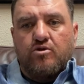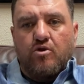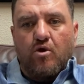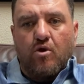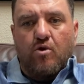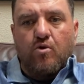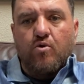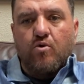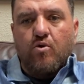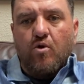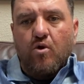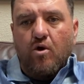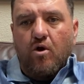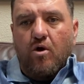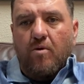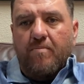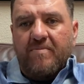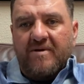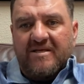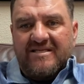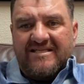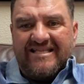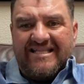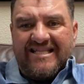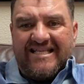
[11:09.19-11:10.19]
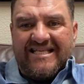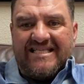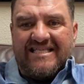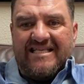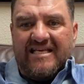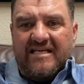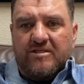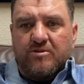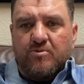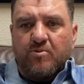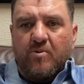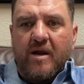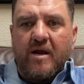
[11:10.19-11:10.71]
Toluco Lopez in the
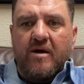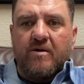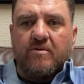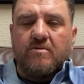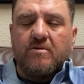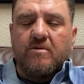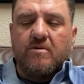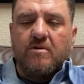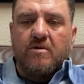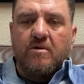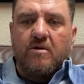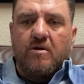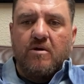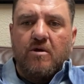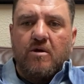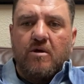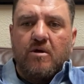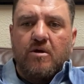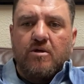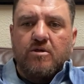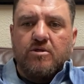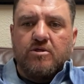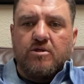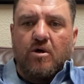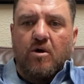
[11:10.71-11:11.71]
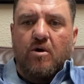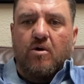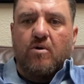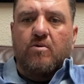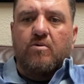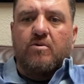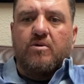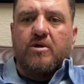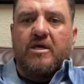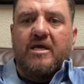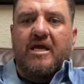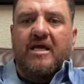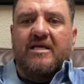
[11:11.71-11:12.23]
sixth round.
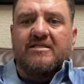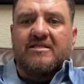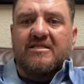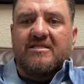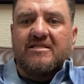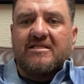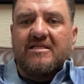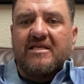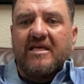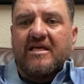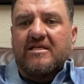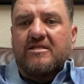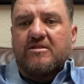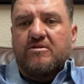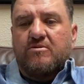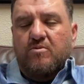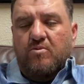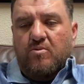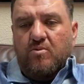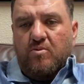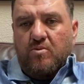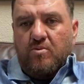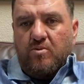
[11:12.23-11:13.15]
So he has a six.